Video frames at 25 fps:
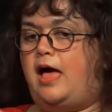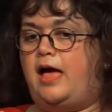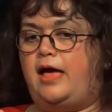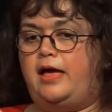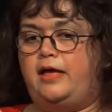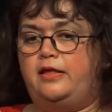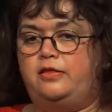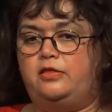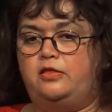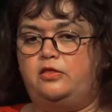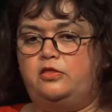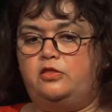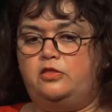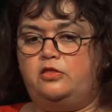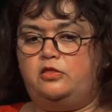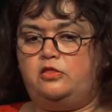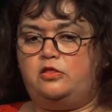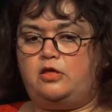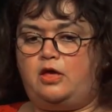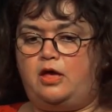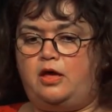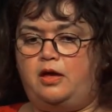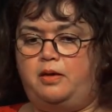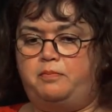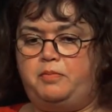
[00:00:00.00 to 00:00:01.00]
And
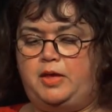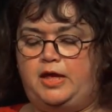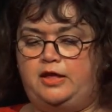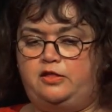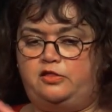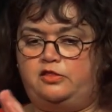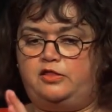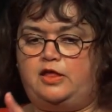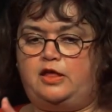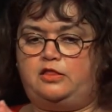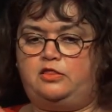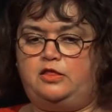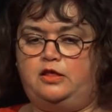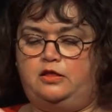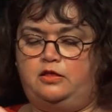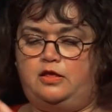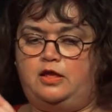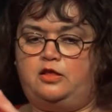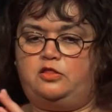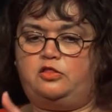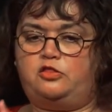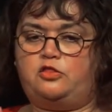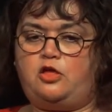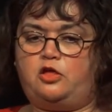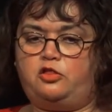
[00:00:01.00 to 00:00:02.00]
um, it's set in,
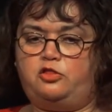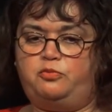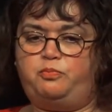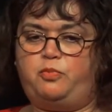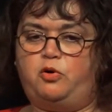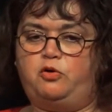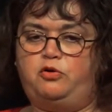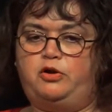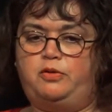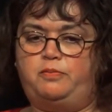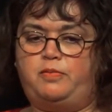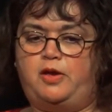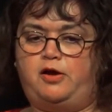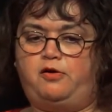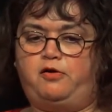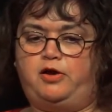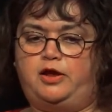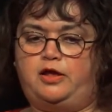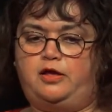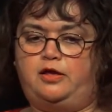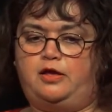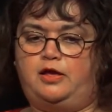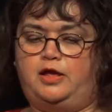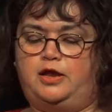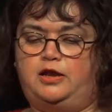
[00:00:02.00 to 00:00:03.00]
it's Dust Bowl
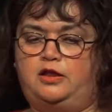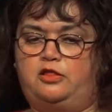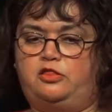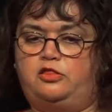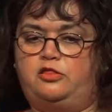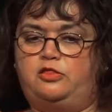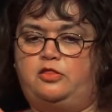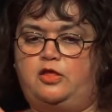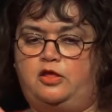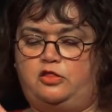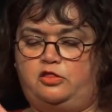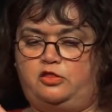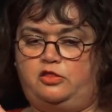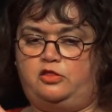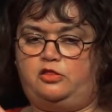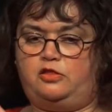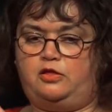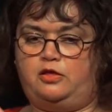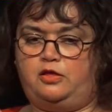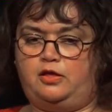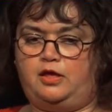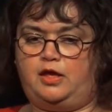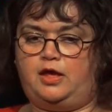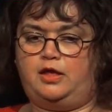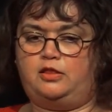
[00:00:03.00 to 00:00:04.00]
America, and it's this
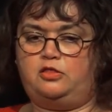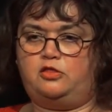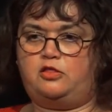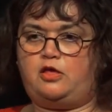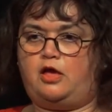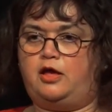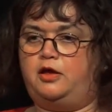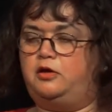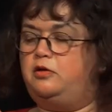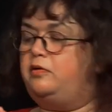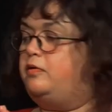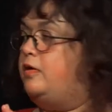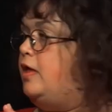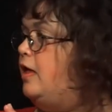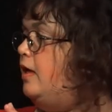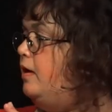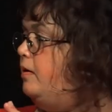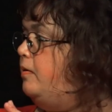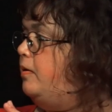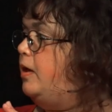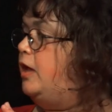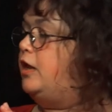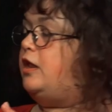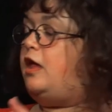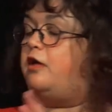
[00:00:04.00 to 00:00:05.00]
and I
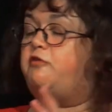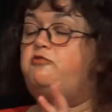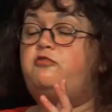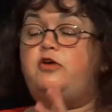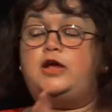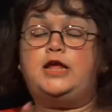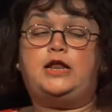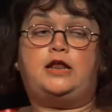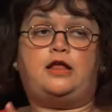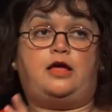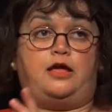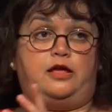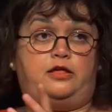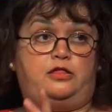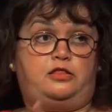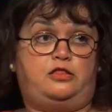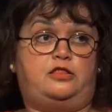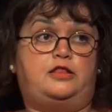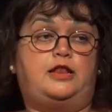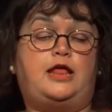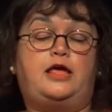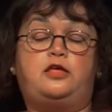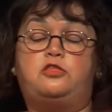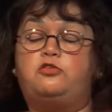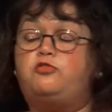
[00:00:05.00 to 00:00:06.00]
and I
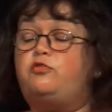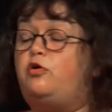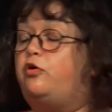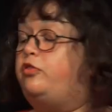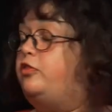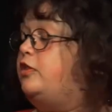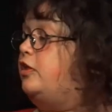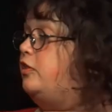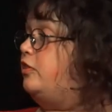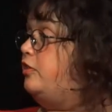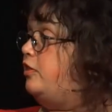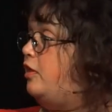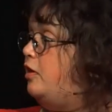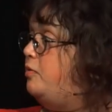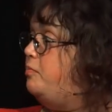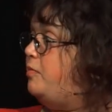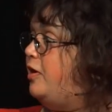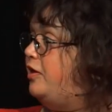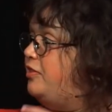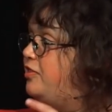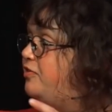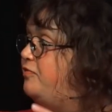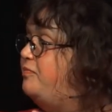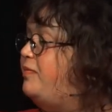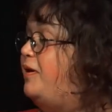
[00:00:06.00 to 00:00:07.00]
realised later on that so
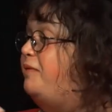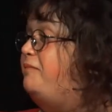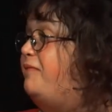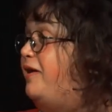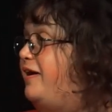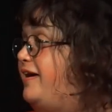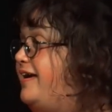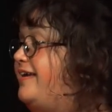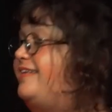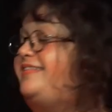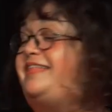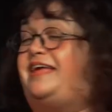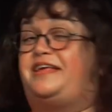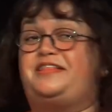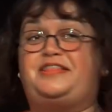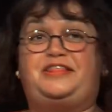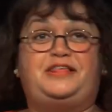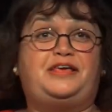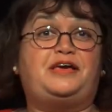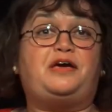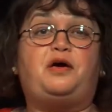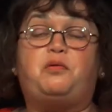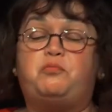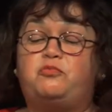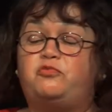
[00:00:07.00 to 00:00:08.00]
much of my work has
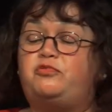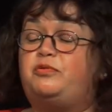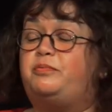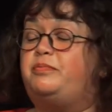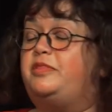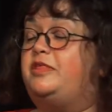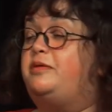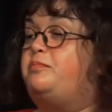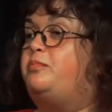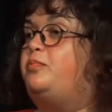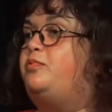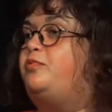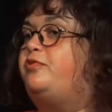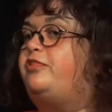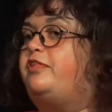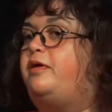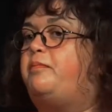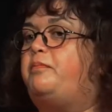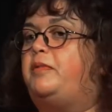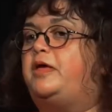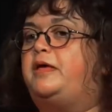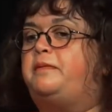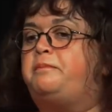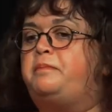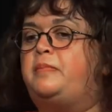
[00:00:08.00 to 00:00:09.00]
actually come from Thimble
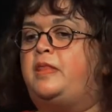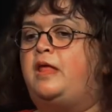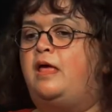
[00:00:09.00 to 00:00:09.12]
Summer.